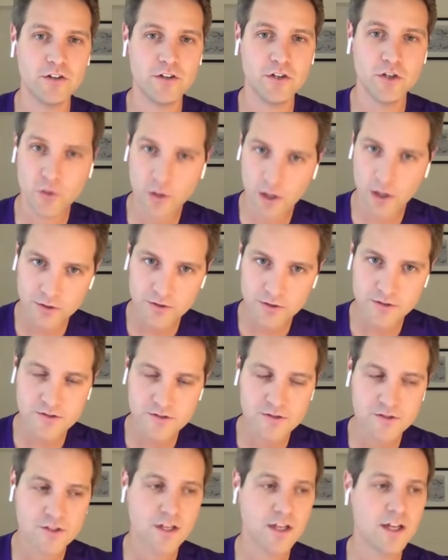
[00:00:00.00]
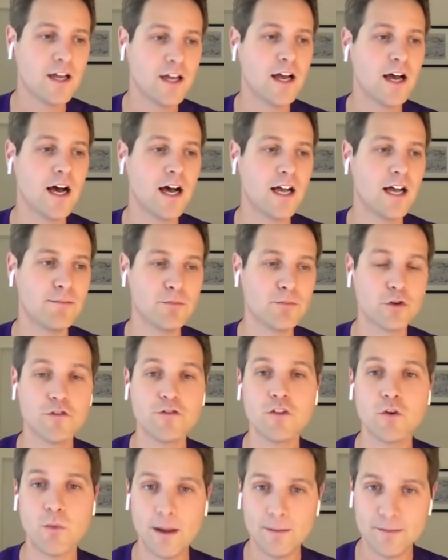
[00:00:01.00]
new hosts, improve
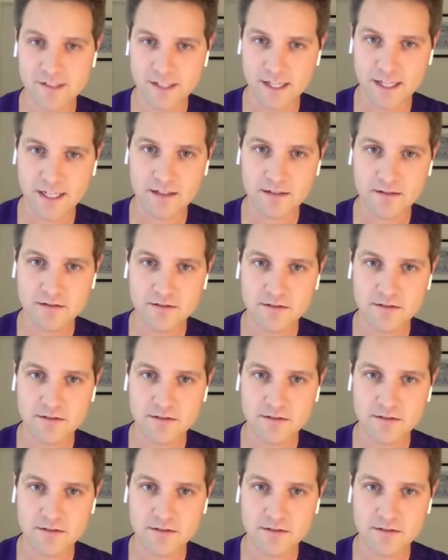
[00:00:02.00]
the website.